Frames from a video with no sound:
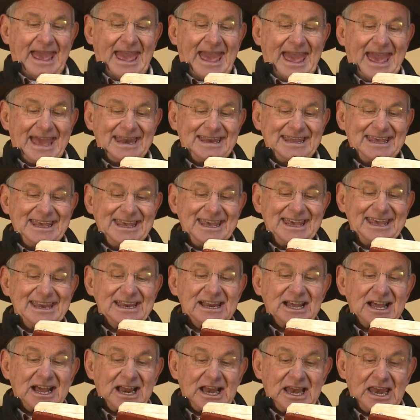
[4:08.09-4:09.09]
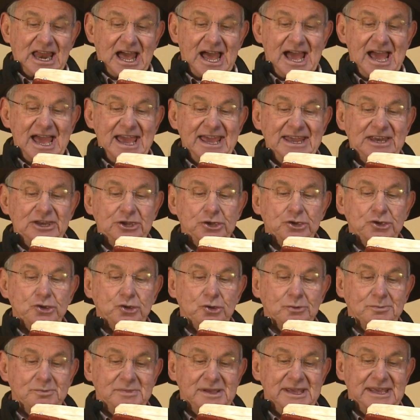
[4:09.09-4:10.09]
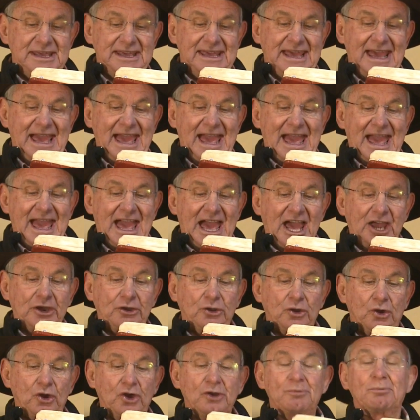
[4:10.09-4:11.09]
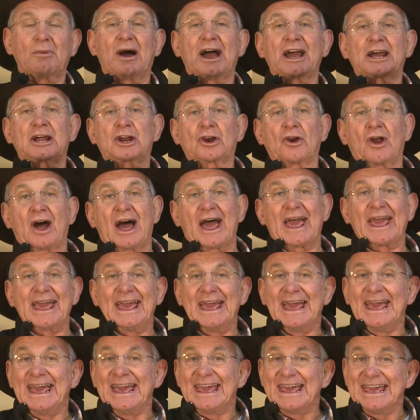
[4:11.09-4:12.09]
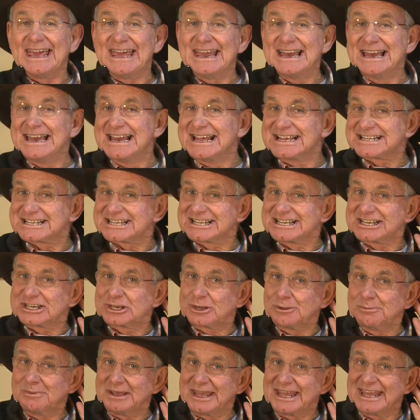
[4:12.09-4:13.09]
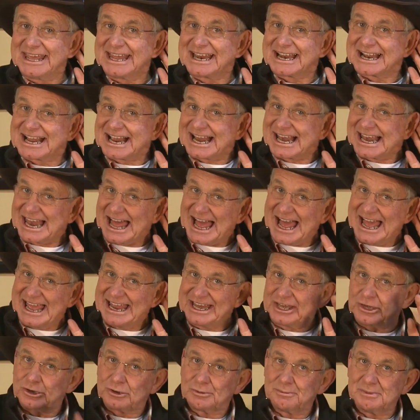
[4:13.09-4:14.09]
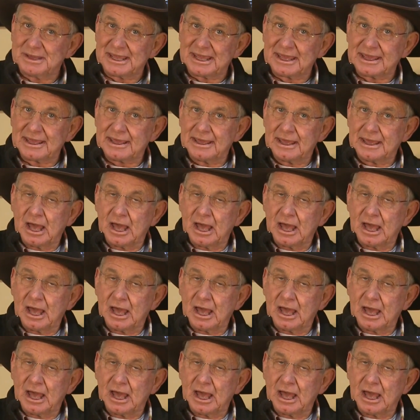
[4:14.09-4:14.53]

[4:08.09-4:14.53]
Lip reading: and He inclined to me and heard my cry. He listened to me. He inclined to me.